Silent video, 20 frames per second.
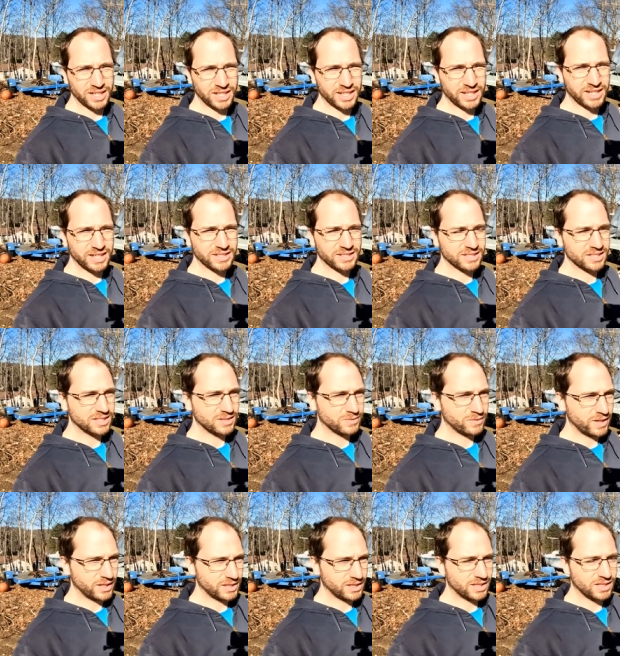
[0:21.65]
and see
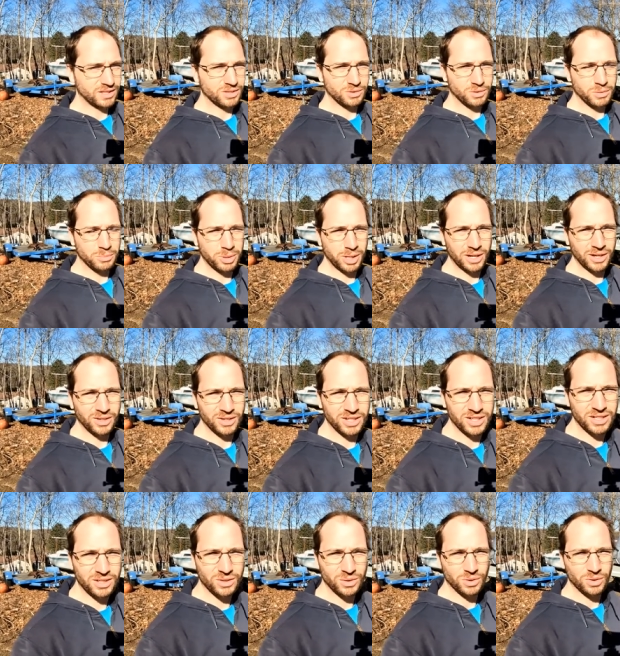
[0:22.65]
if I can either repair
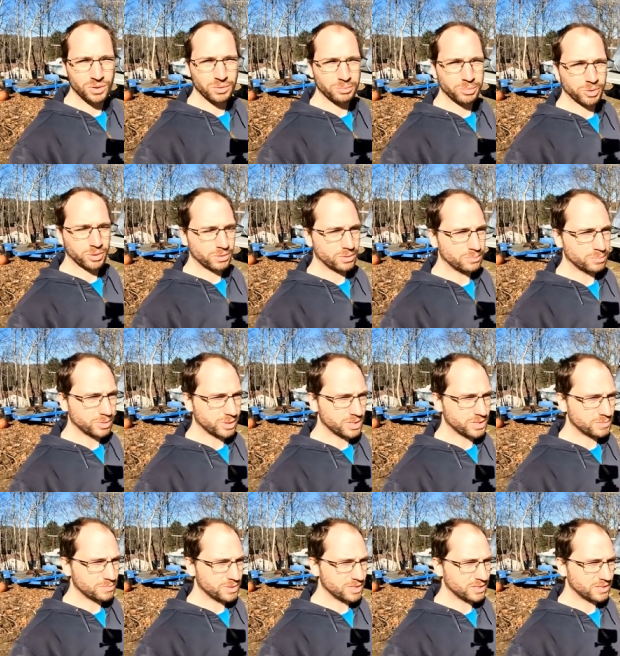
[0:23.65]
it or put a
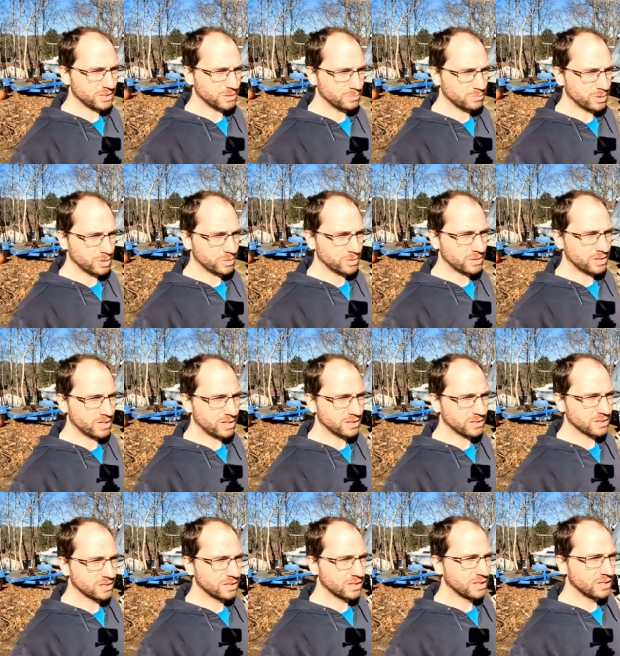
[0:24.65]
replacement tilt motor
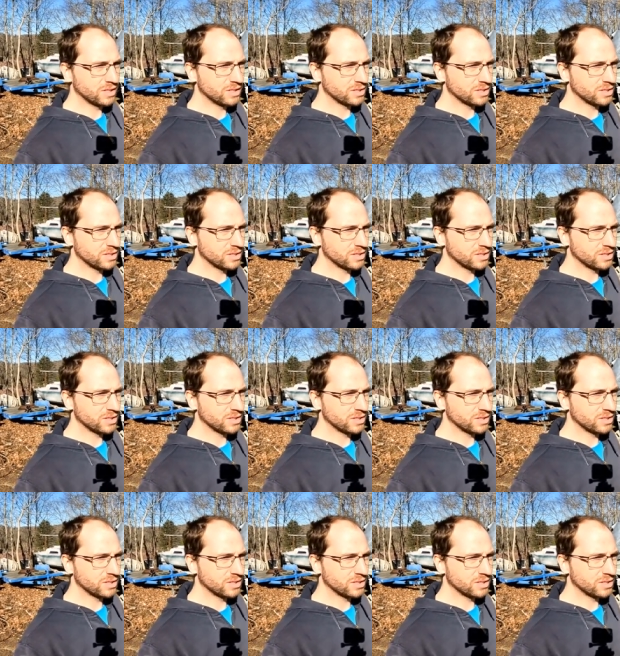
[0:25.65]
on.